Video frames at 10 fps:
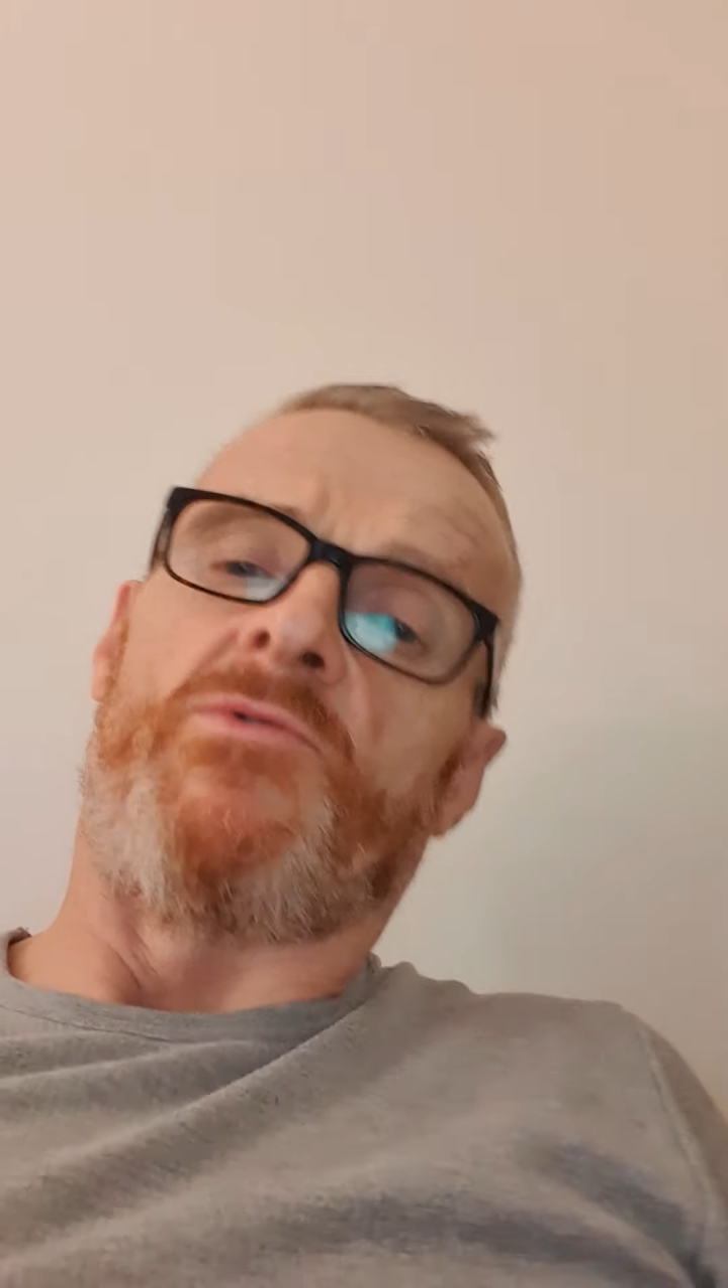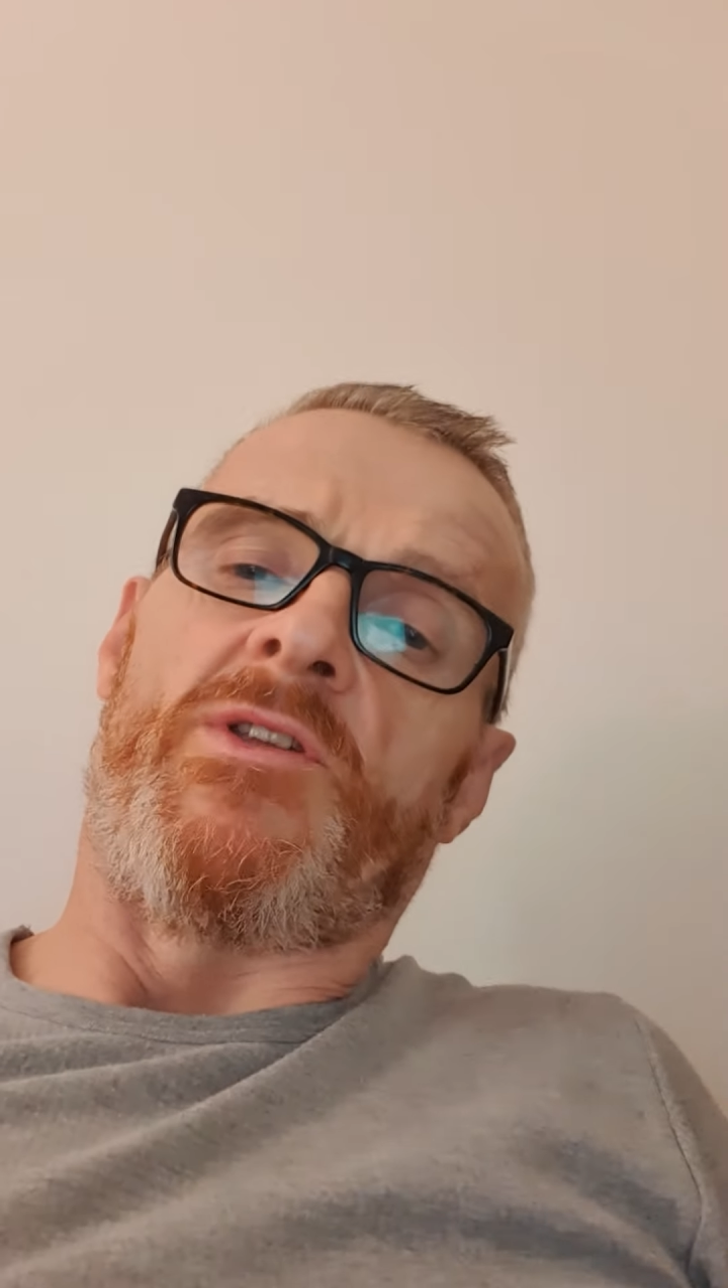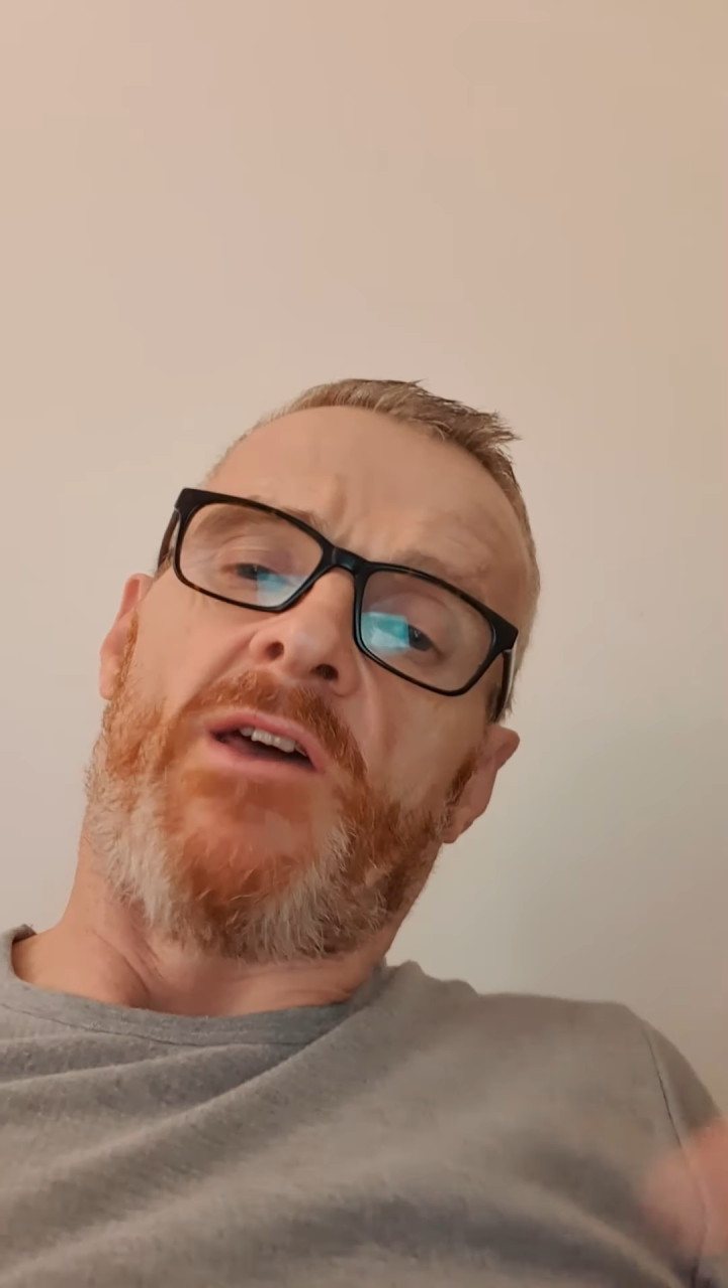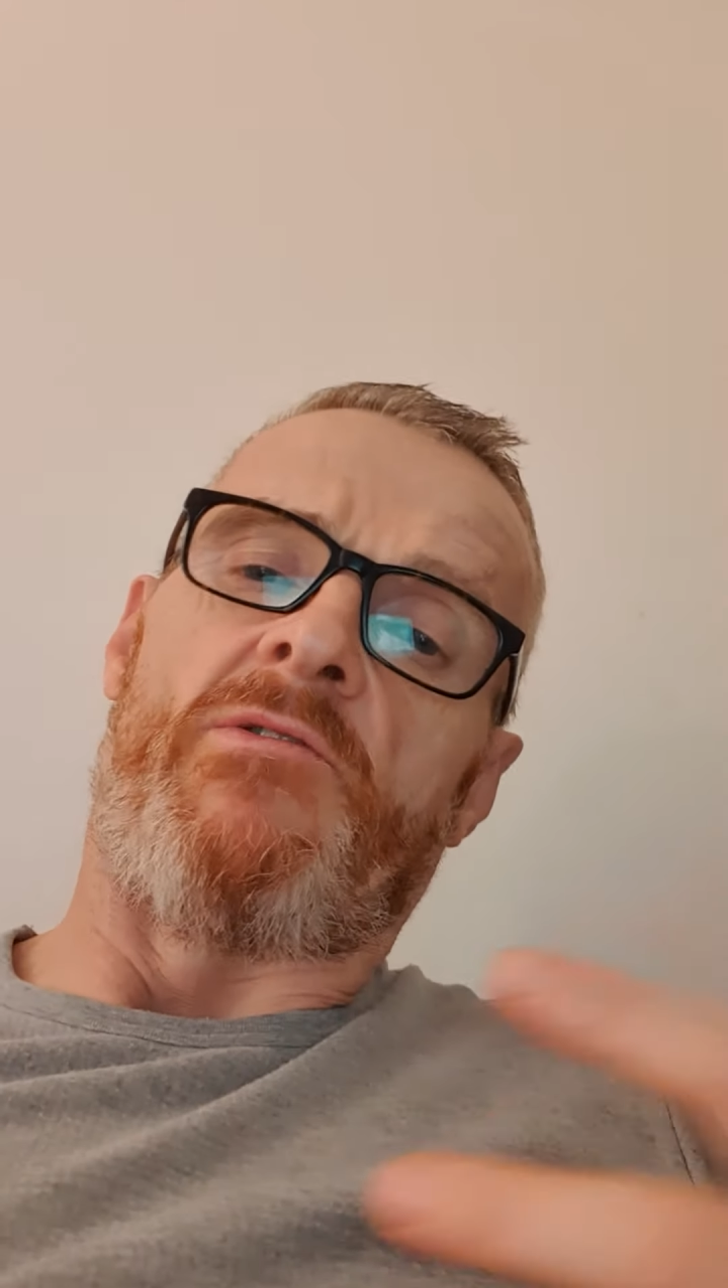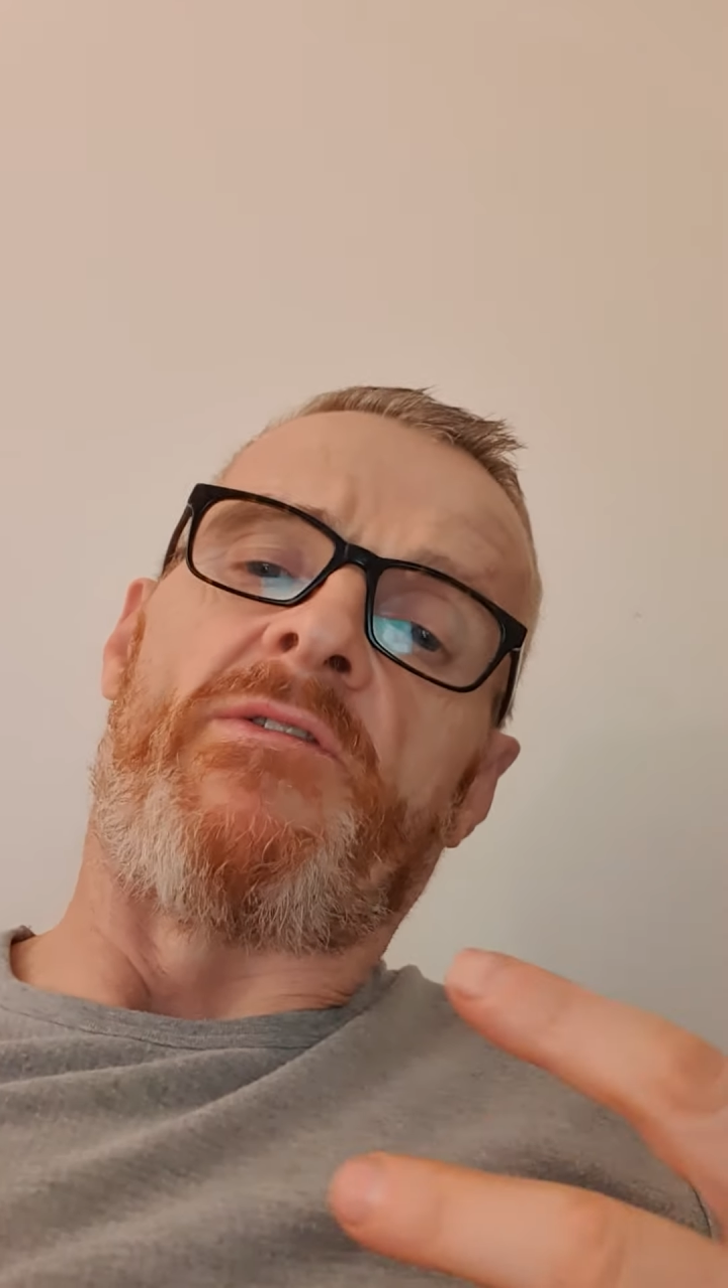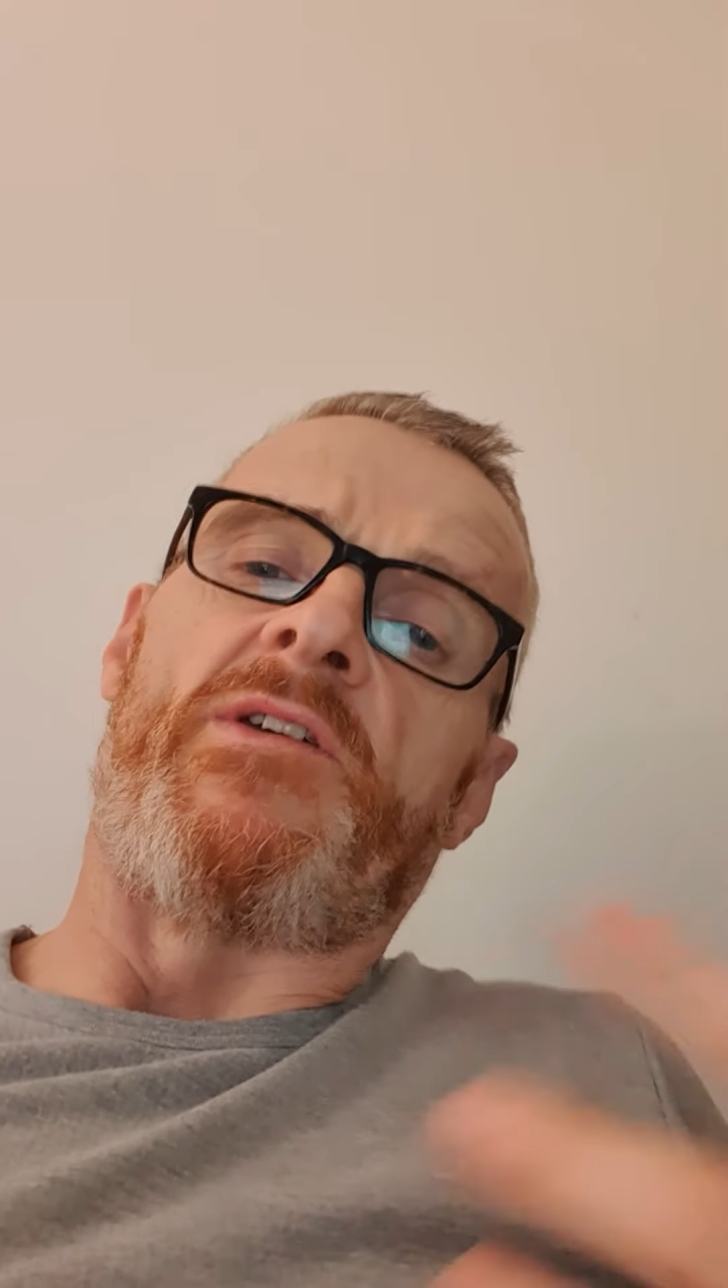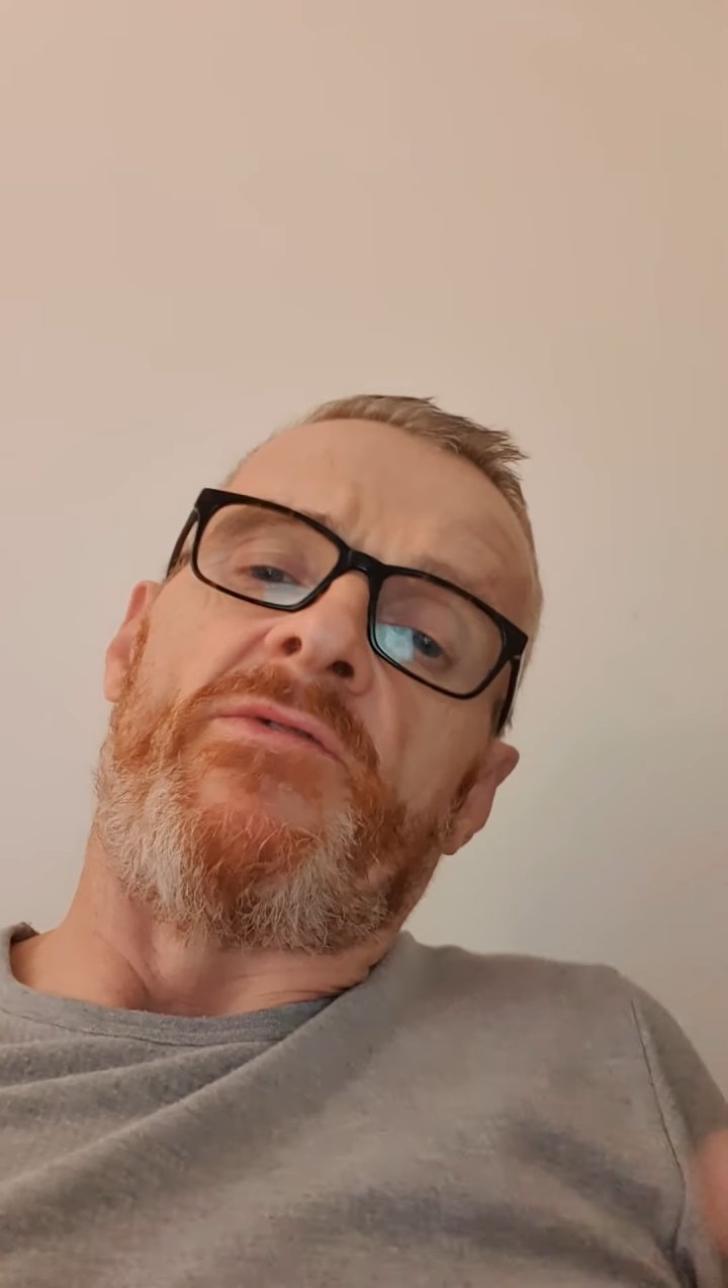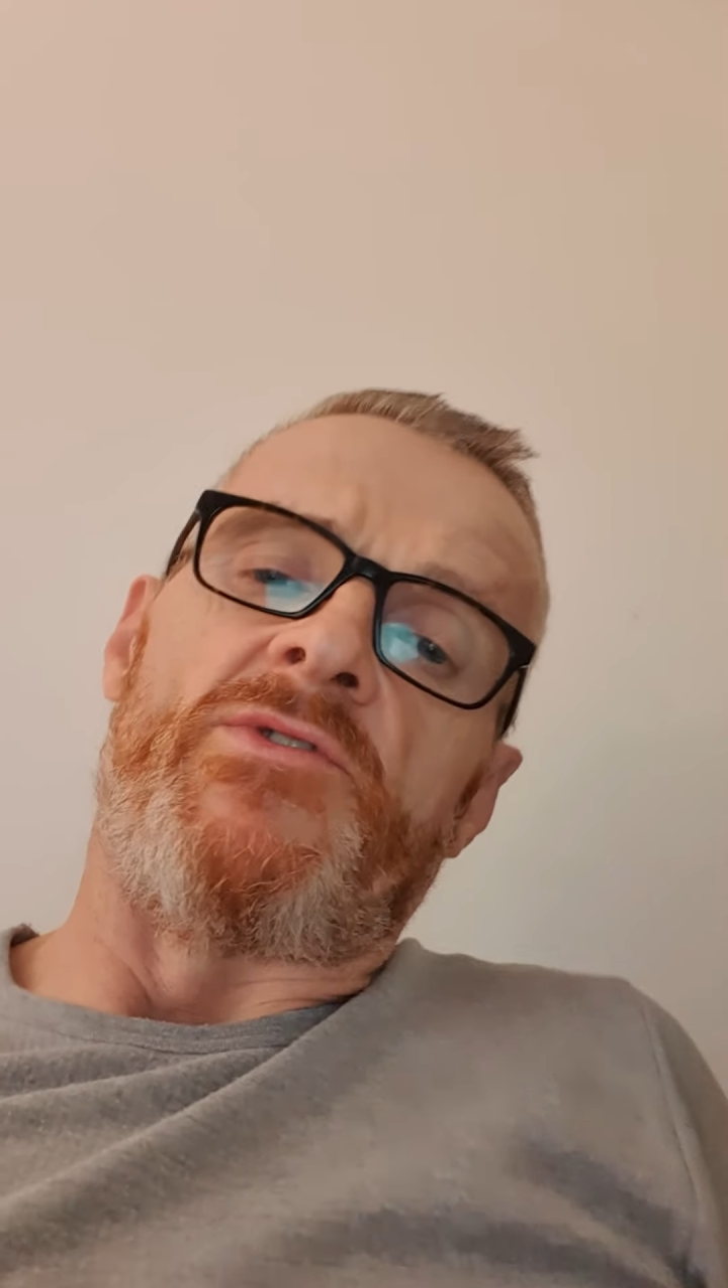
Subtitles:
you know, I've given